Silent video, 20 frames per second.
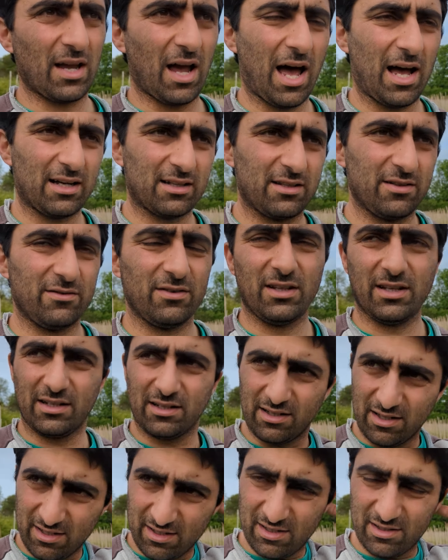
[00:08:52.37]
active
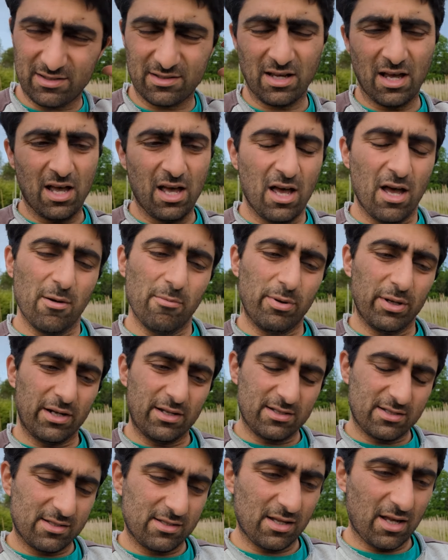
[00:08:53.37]
lignins. But
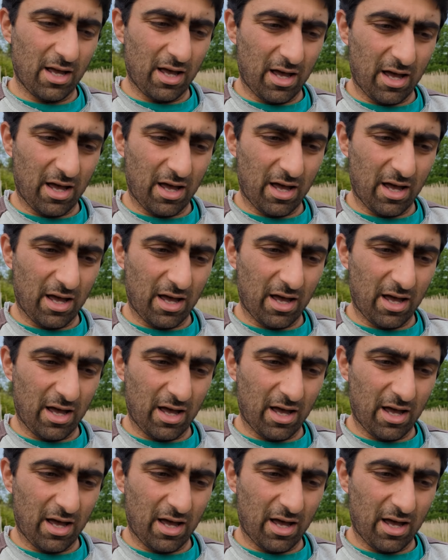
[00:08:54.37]
it's